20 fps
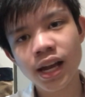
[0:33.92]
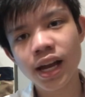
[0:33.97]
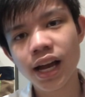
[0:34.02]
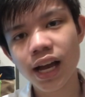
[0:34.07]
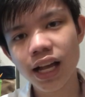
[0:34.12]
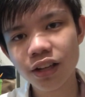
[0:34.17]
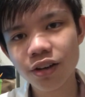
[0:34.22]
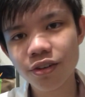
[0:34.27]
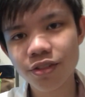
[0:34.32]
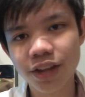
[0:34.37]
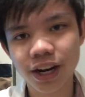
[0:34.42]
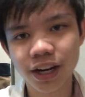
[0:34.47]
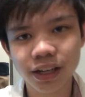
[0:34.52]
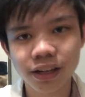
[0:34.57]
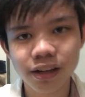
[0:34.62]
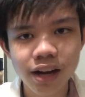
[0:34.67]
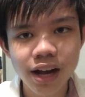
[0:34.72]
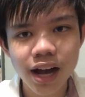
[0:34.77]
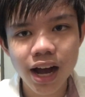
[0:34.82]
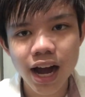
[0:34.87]
Hello there.
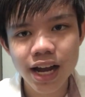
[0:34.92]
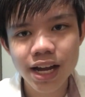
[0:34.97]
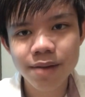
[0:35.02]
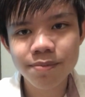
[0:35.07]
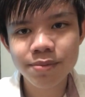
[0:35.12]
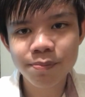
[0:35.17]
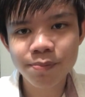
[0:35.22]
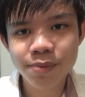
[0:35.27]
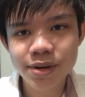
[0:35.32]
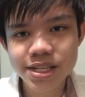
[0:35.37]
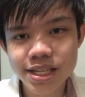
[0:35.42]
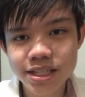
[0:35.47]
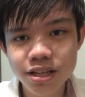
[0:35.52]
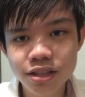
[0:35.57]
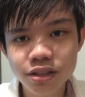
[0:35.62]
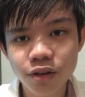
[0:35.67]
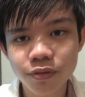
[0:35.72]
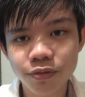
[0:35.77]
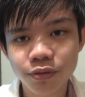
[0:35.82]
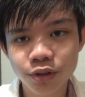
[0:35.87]
I am the
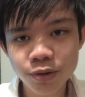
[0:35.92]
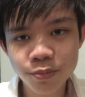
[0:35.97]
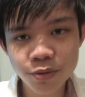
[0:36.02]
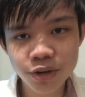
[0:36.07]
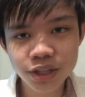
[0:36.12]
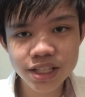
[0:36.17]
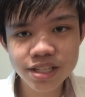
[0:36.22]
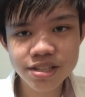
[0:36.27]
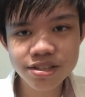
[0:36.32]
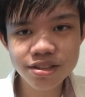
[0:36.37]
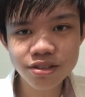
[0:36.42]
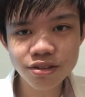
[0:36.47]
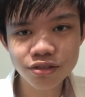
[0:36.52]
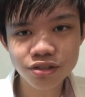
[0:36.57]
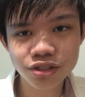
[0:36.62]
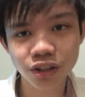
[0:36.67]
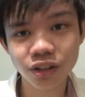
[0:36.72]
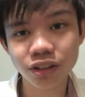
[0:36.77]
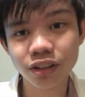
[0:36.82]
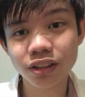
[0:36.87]
president of Group 1
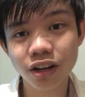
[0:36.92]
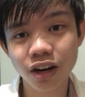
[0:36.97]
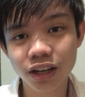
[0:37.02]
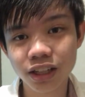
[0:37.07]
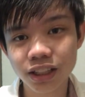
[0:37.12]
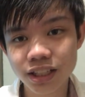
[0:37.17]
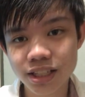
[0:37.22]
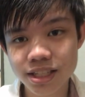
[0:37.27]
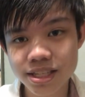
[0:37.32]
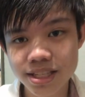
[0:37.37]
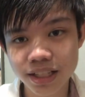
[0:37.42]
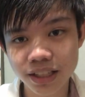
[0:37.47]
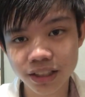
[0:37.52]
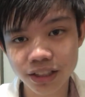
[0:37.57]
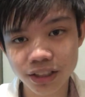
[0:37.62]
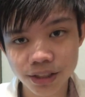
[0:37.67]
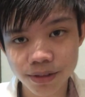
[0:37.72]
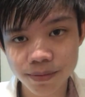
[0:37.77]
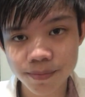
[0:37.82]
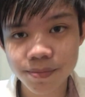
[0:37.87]
Institution, Carl
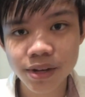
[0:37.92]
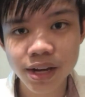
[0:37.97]
Castillo.